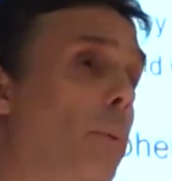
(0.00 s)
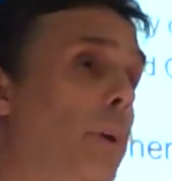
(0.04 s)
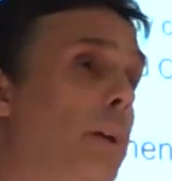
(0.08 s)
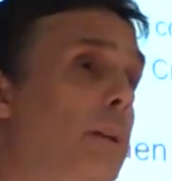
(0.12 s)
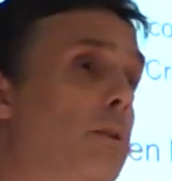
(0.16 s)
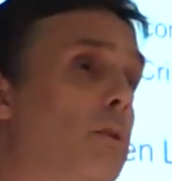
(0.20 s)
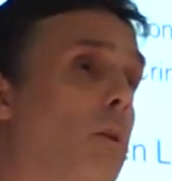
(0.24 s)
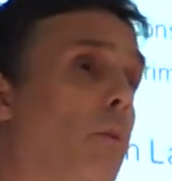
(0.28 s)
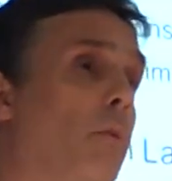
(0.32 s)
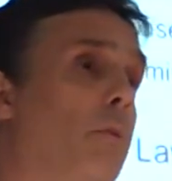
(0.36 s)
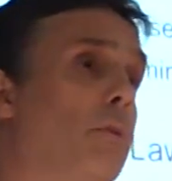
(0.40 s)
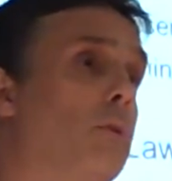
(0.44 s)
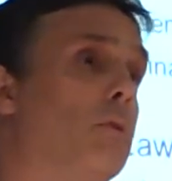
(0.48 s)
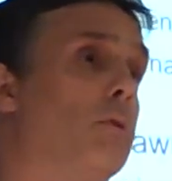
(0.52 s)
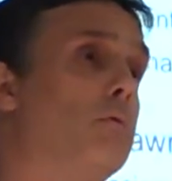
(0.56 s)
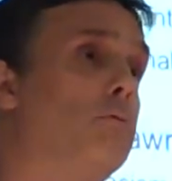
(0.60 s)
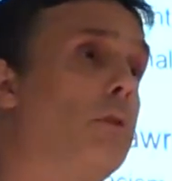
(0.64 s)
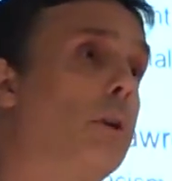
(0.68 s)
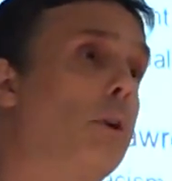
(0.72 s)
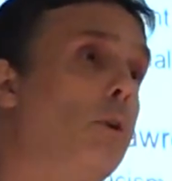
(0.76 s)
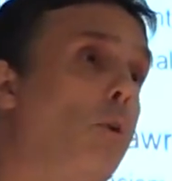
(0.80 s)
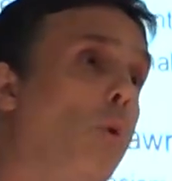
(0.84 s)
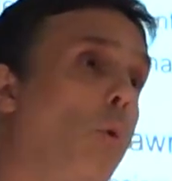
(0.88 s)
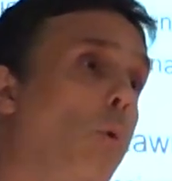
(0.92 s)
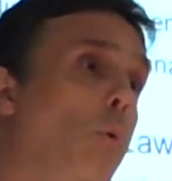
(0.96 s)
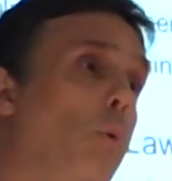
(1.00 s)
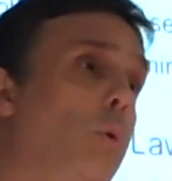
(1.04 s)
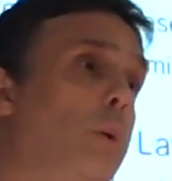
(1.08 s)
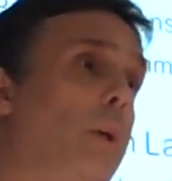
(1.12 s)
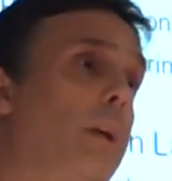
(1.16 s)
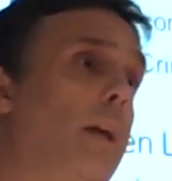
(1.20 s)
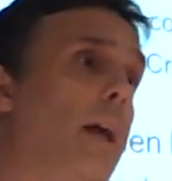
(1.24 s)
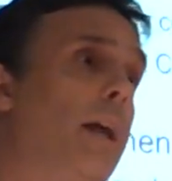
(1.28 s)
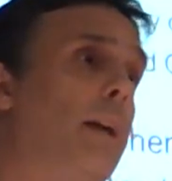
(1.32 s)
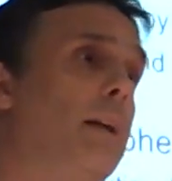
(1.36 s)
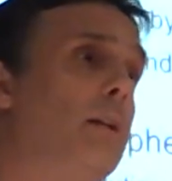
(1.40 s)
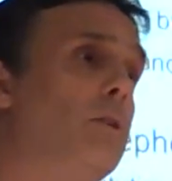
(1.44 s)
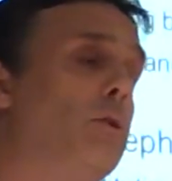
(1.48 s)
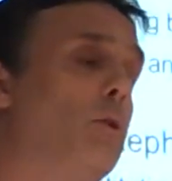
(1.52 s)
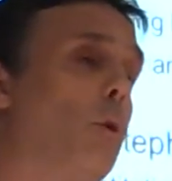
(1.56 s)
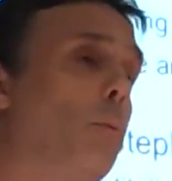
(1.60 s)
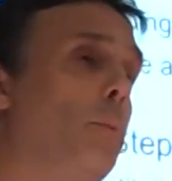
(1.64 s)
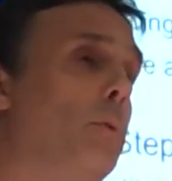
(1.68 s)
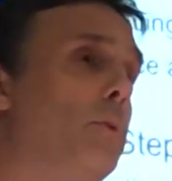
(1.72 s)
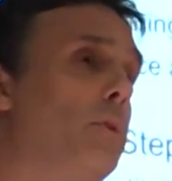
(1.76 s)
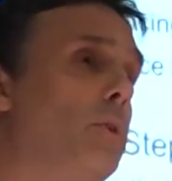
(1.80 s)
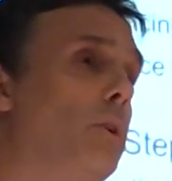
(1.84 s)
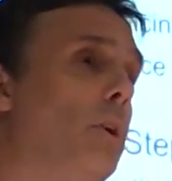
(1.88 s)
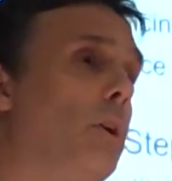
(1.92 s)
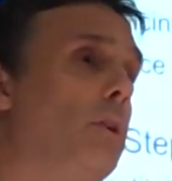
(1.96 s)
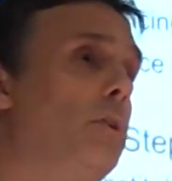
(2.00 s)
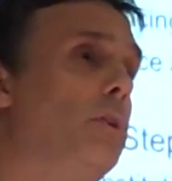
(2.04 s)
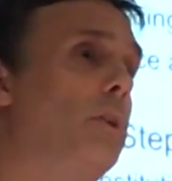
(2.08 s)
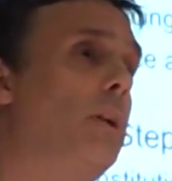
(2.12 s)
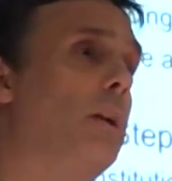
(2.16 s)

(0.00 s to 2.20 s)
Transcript: police officers recording any stop and search